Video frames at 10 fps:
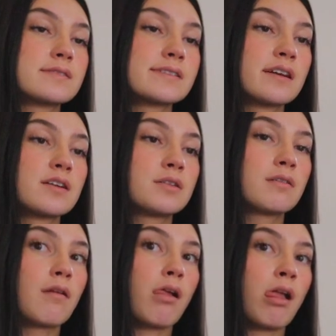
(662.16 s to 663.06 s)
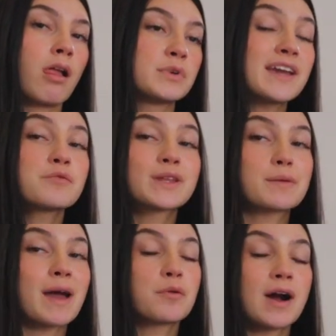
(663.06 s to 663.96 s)
So we get really
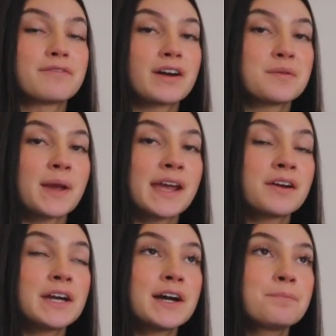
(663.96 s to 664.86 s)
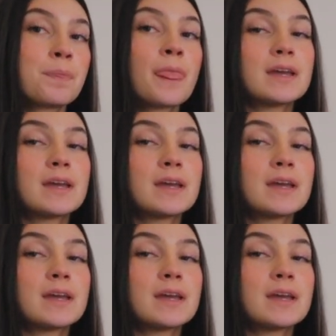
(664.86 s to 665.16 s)
bad Wi-Fi in my area